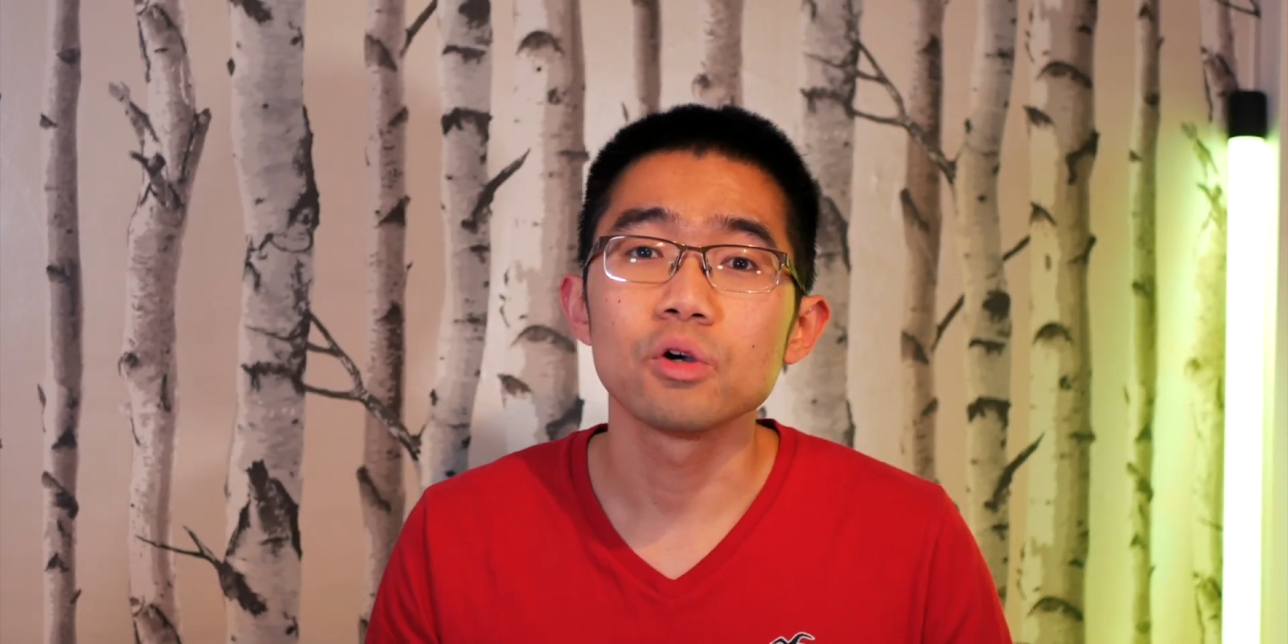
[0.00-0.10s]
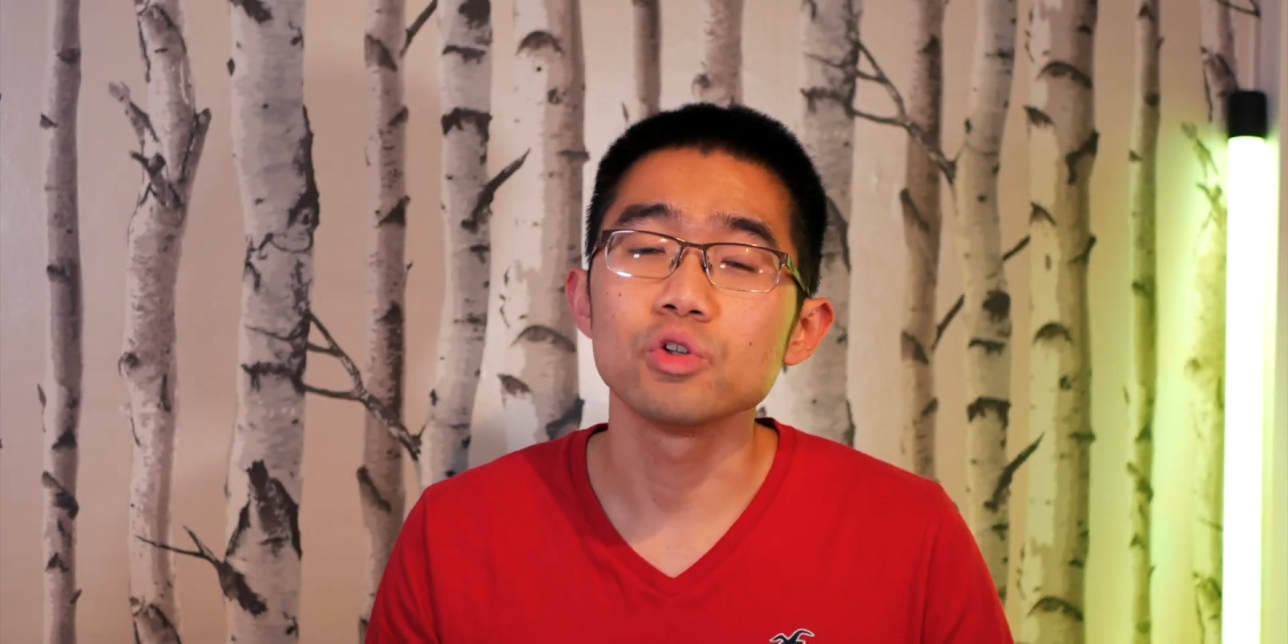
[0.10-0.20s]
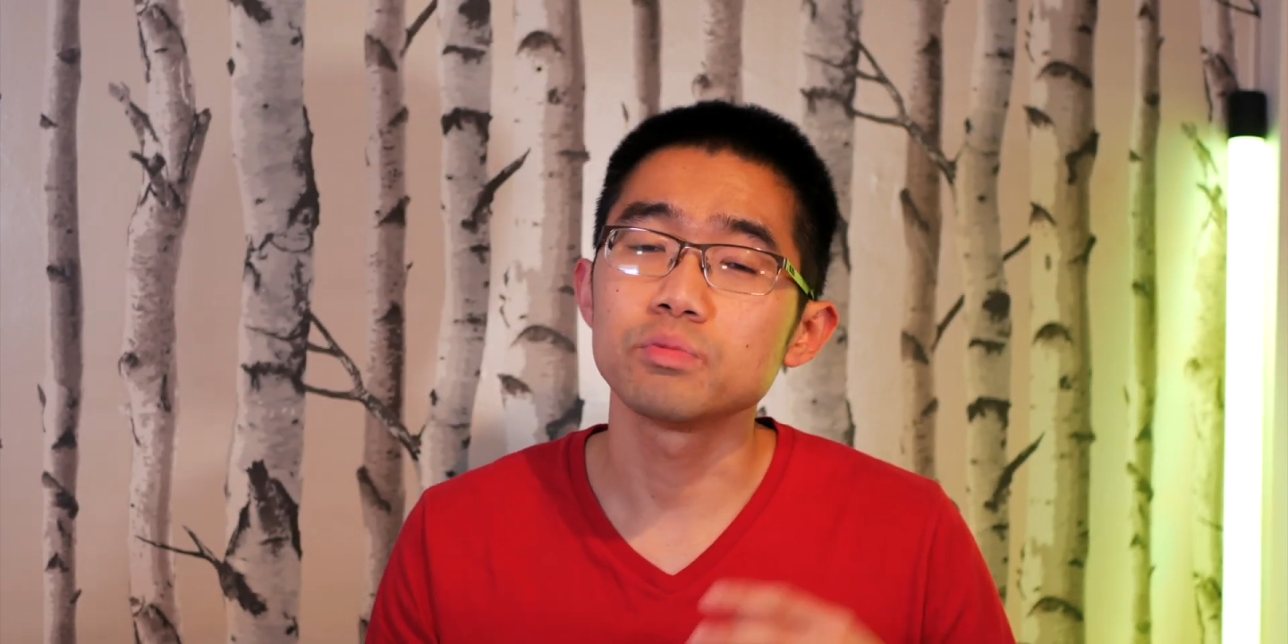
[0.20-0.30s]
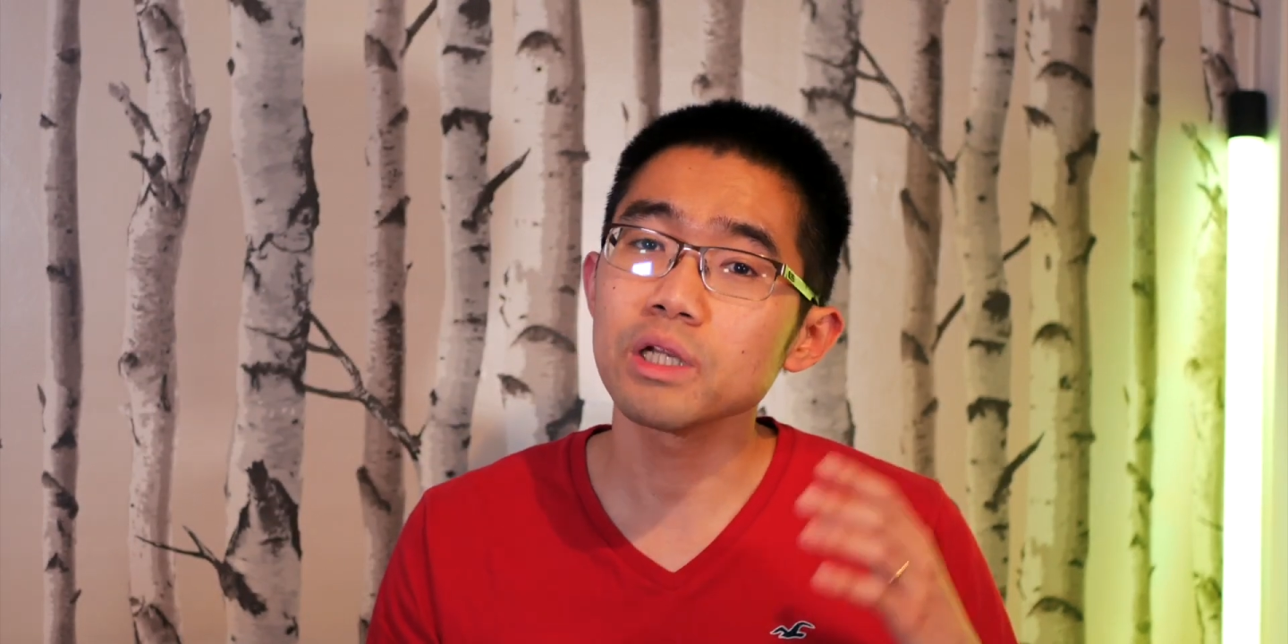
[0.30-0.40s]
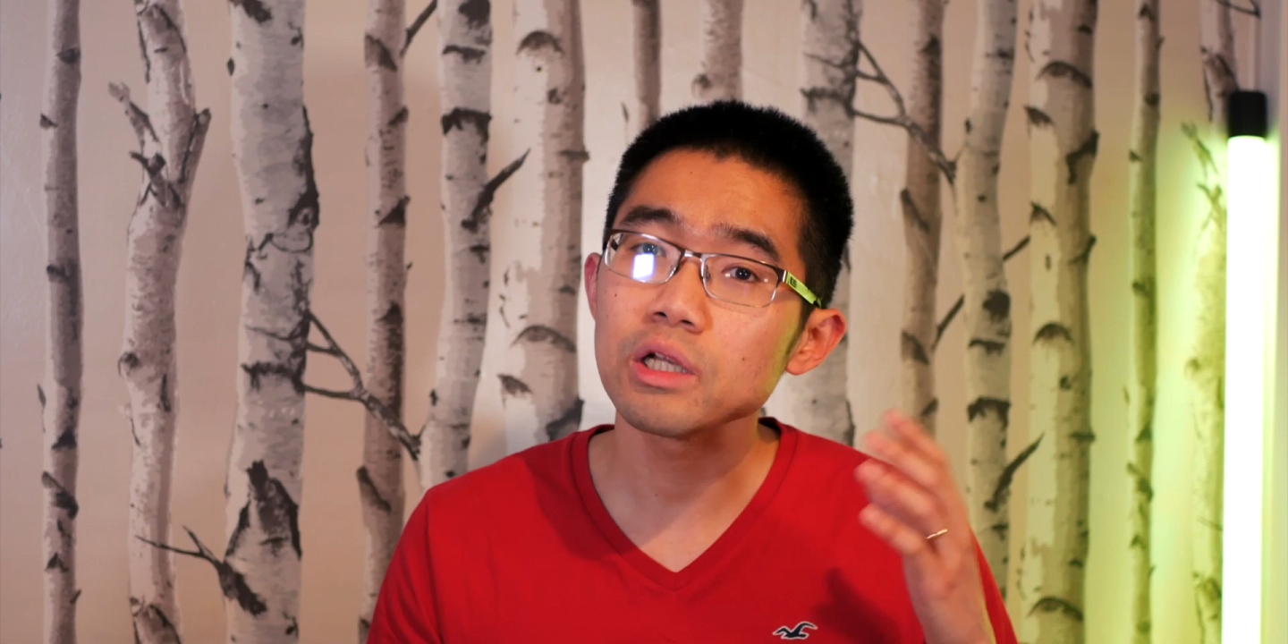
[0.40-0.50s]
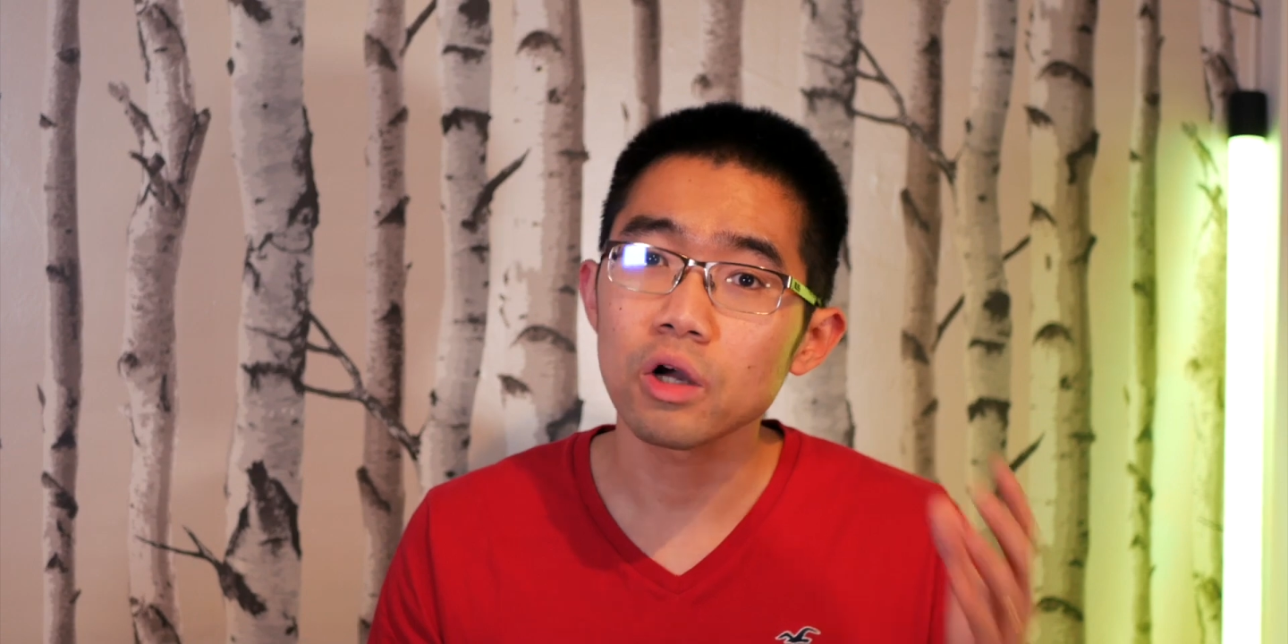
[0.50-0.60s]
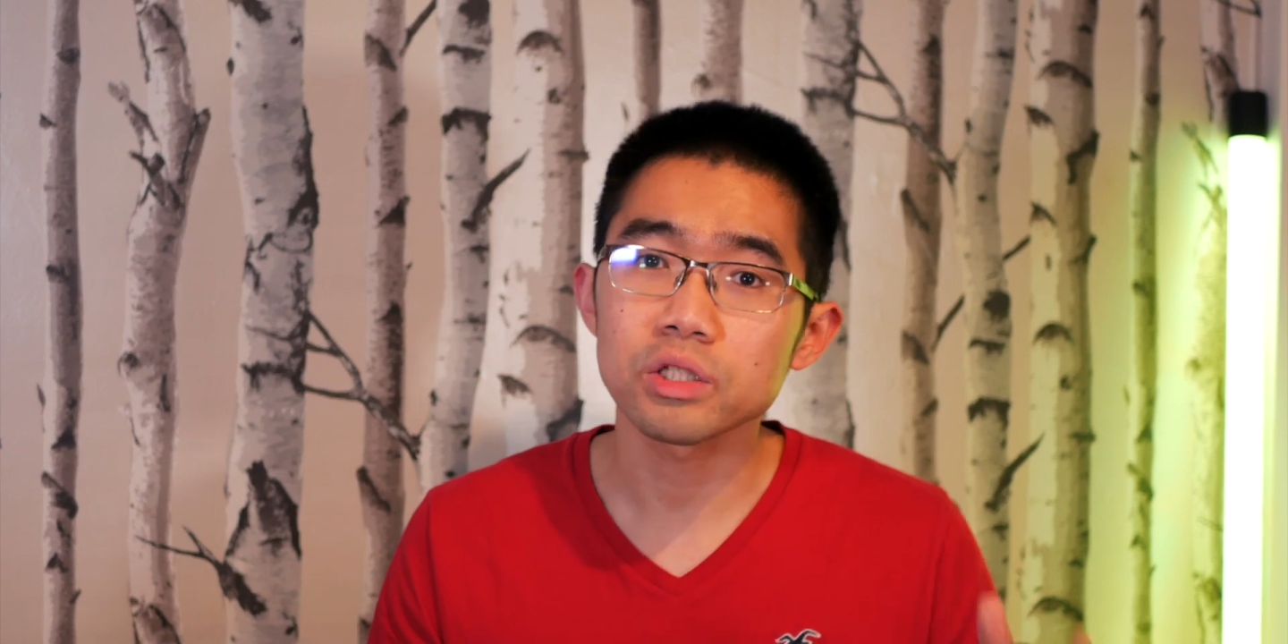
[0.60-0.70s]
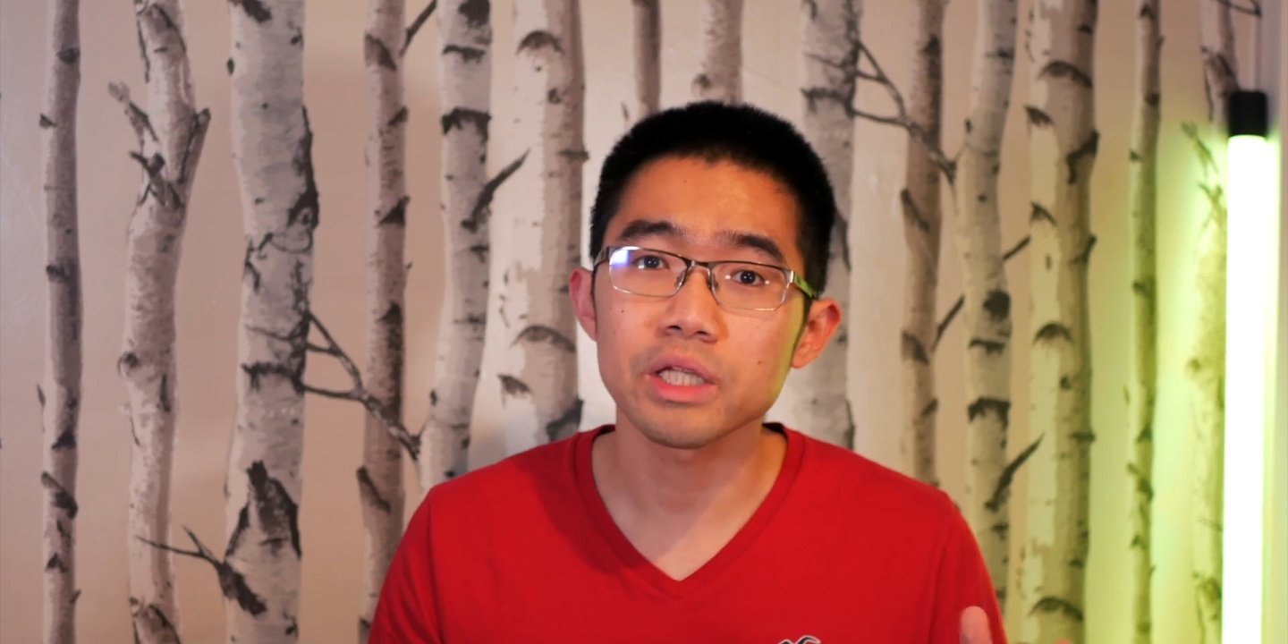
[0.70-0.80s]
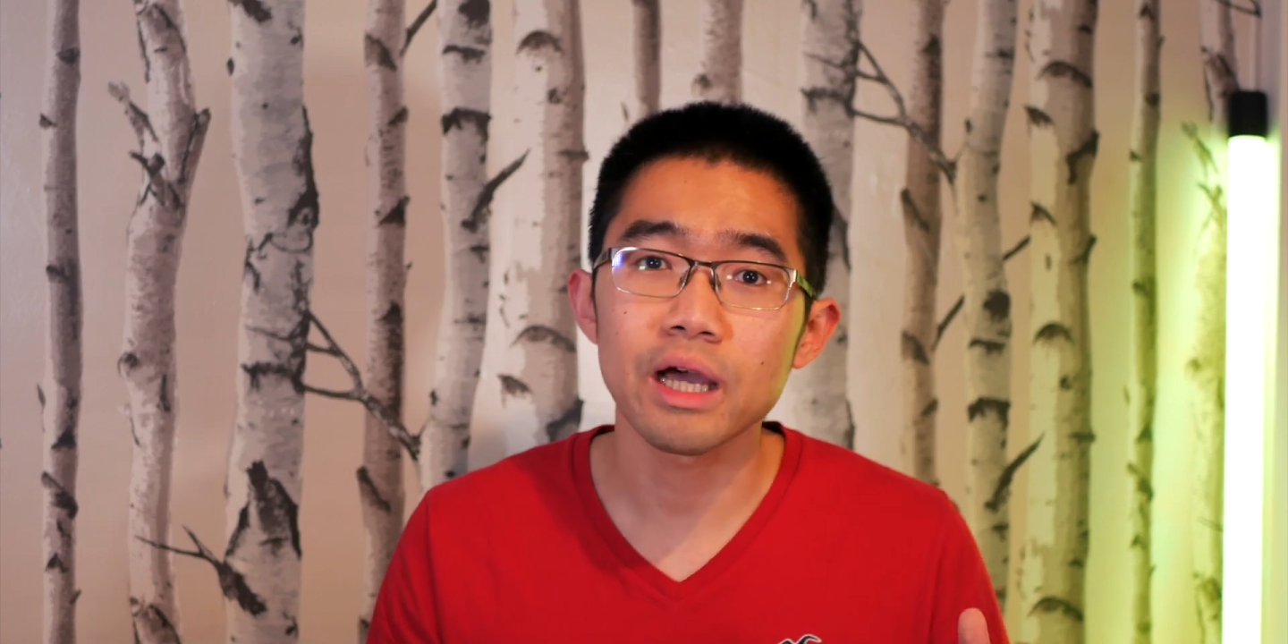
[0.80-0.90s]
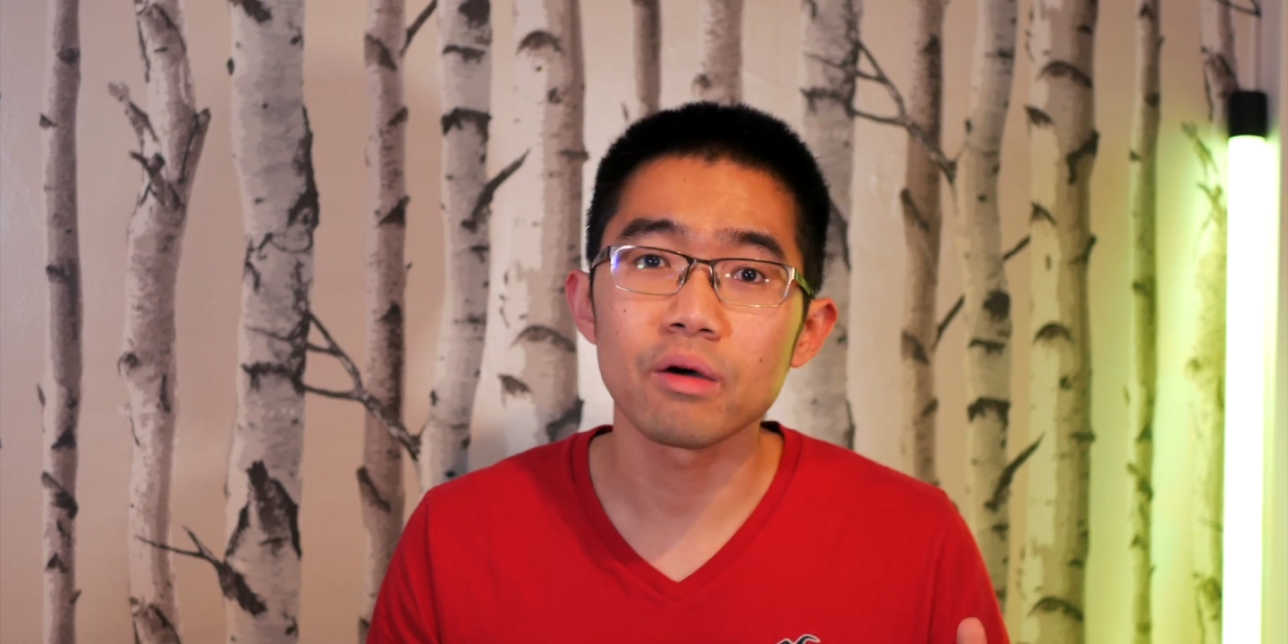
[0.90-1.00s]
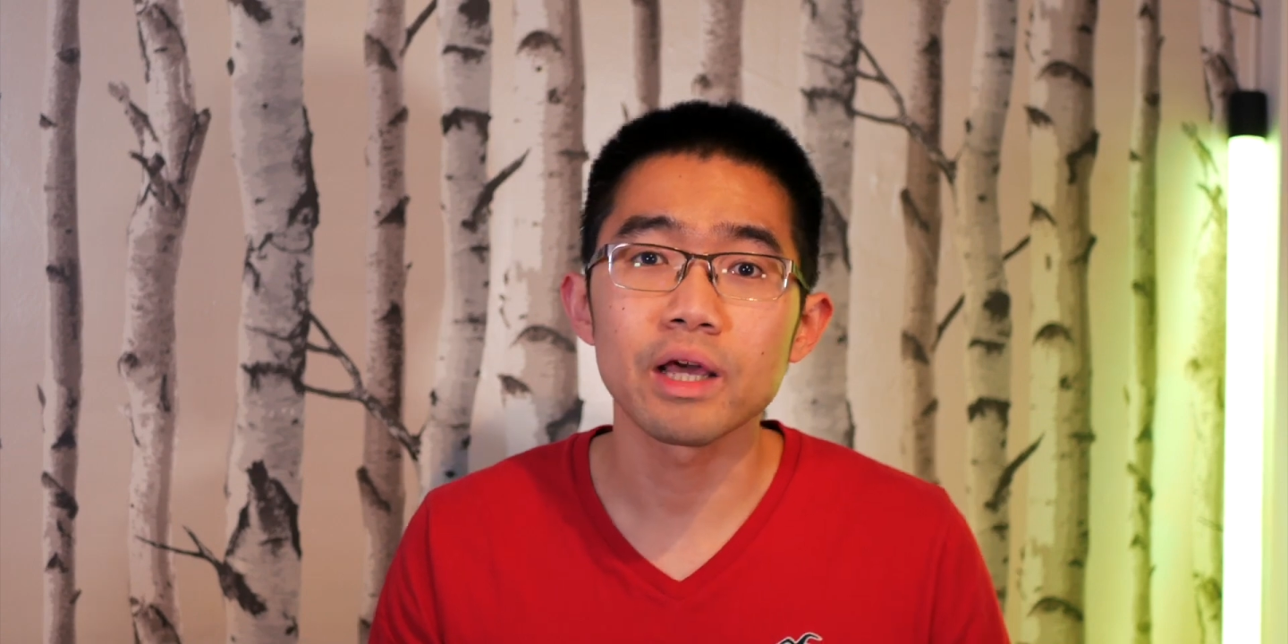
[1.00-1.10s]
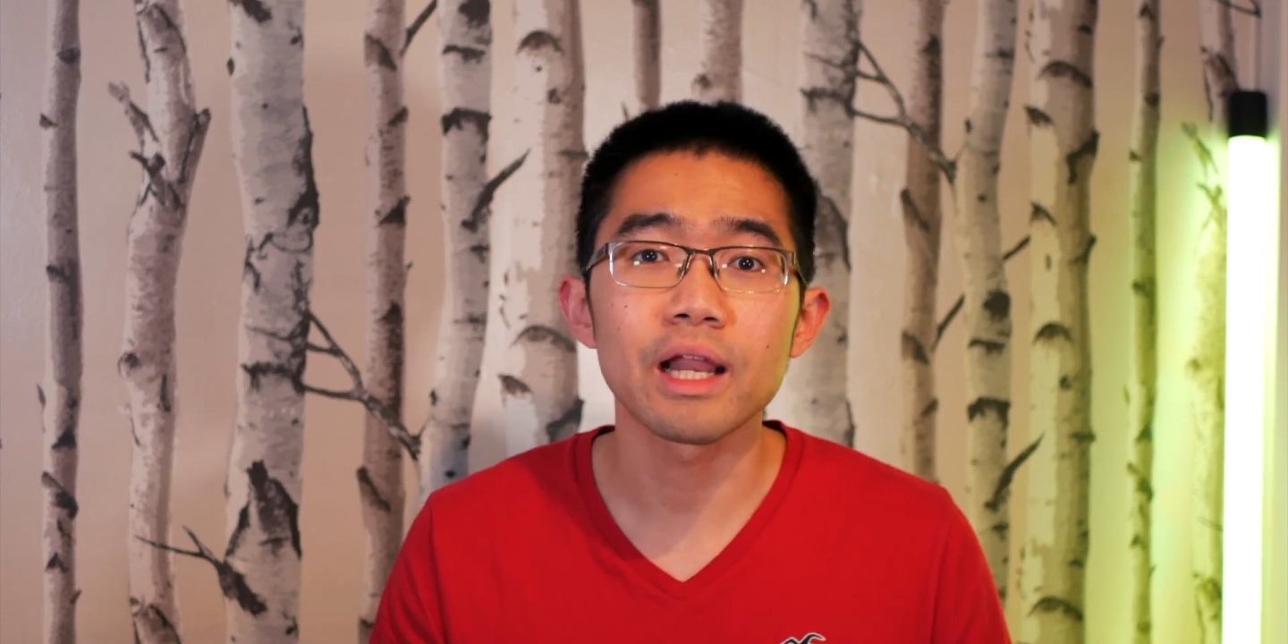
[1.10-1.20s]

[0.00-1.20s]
who's been in lockdown and